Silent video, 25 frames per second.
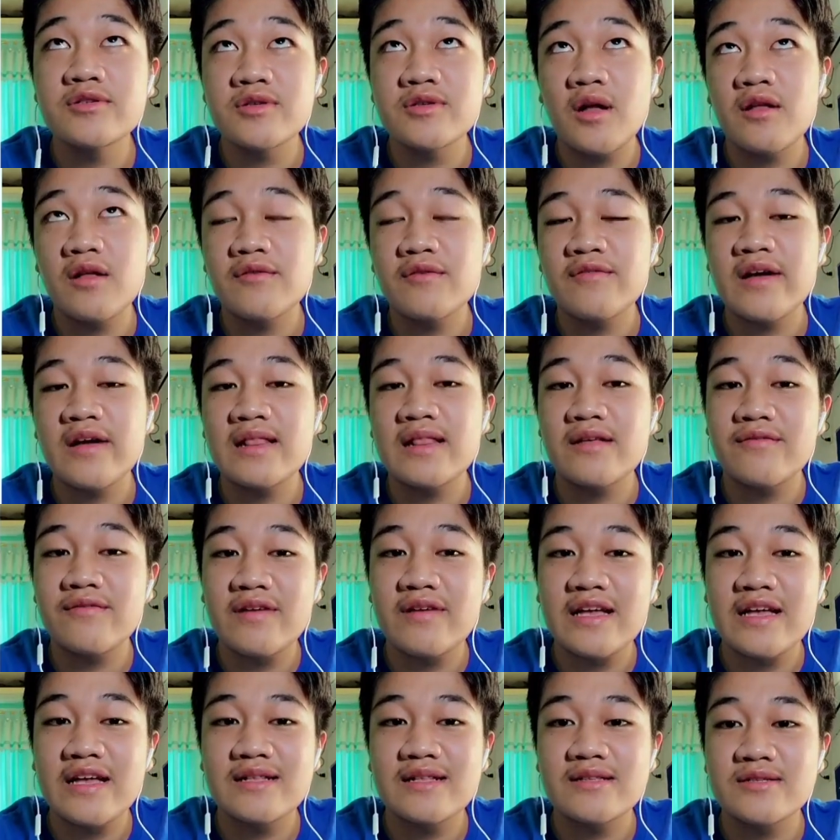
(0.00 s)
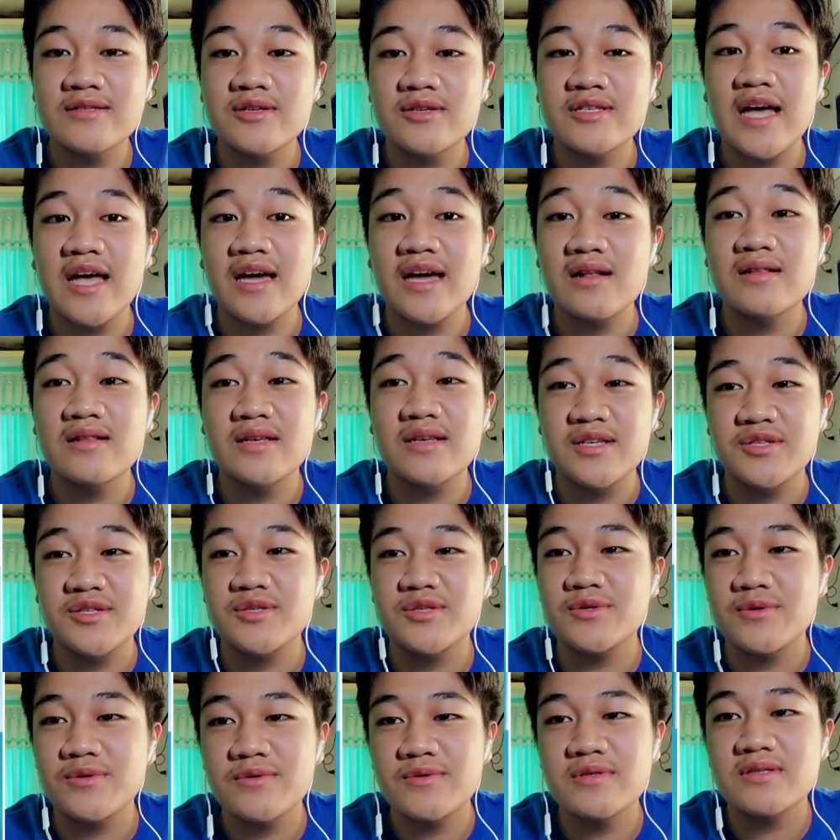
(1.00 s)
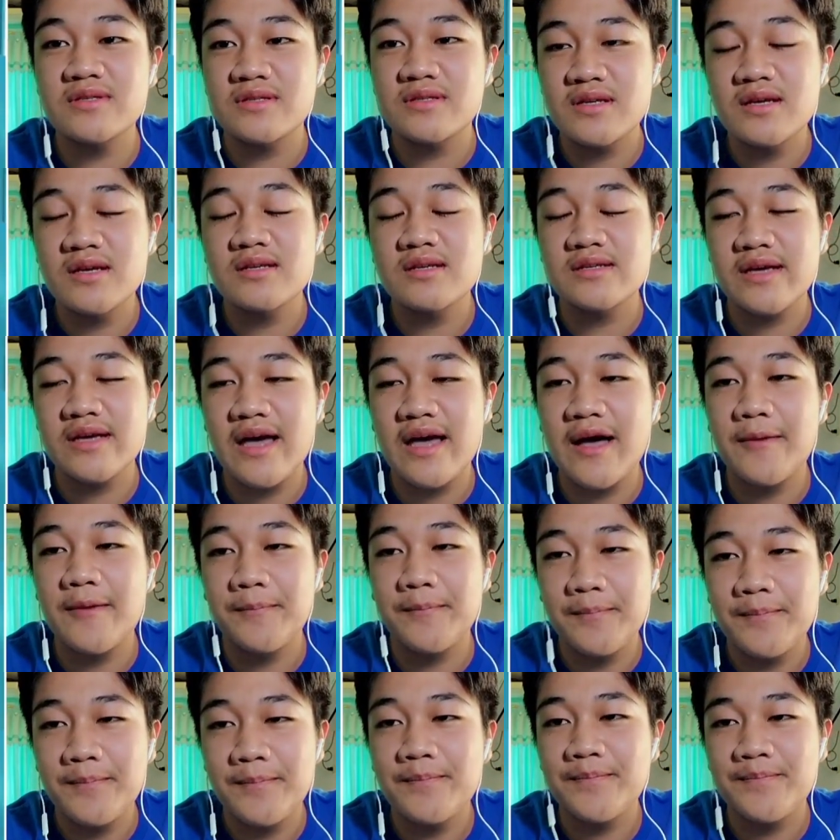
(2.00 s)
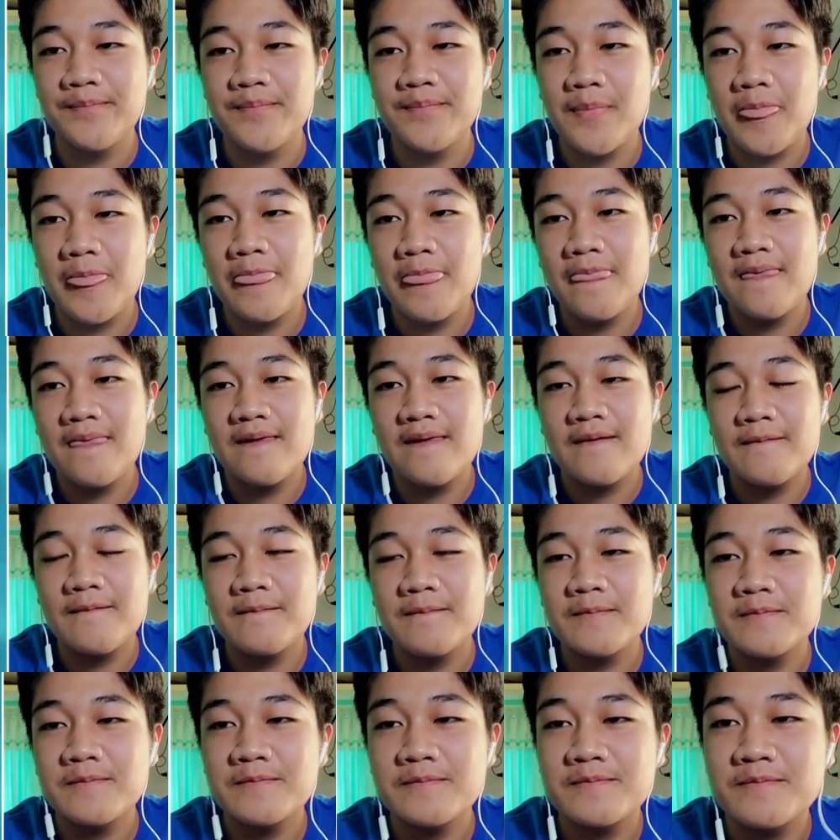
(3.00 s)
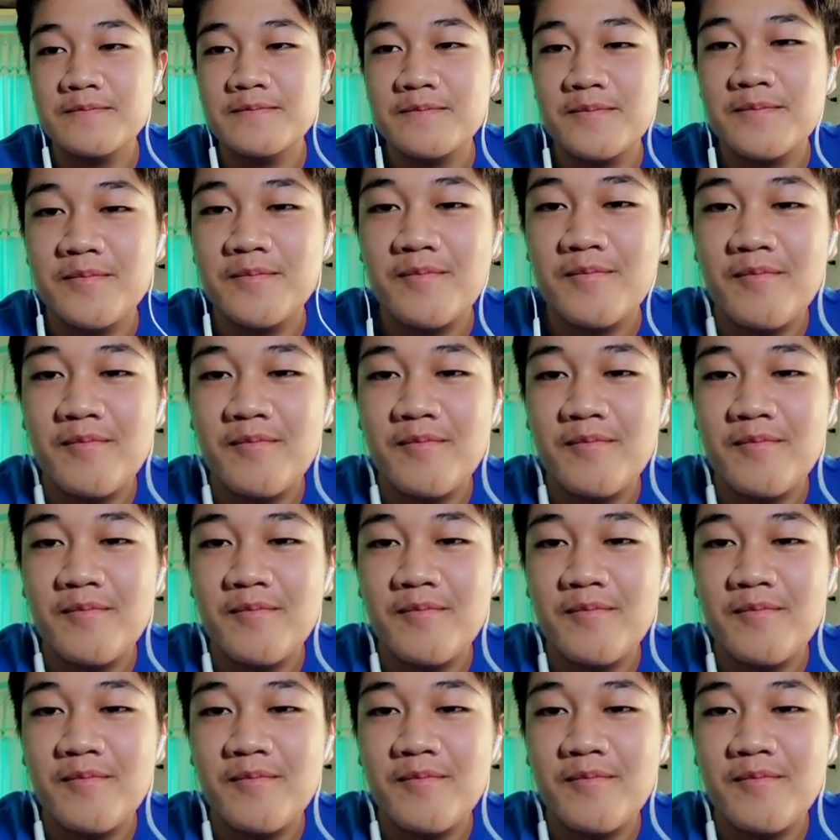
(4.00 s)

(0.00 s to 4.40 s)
solve relevant societal issues. Fantastic. It's so nice to hear students who are so